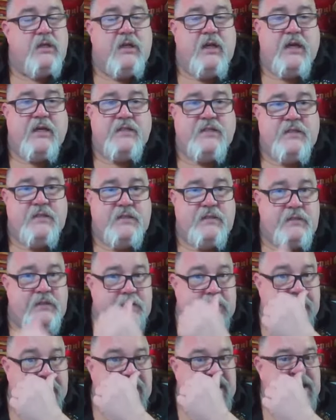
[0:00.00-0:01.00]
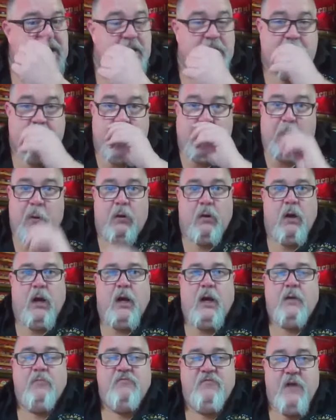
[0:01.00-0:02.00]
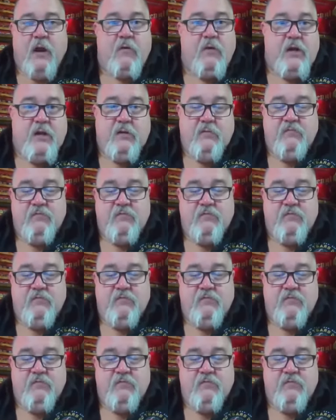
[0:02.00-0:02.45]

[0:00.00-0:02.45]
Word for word: and cousins that were um, very,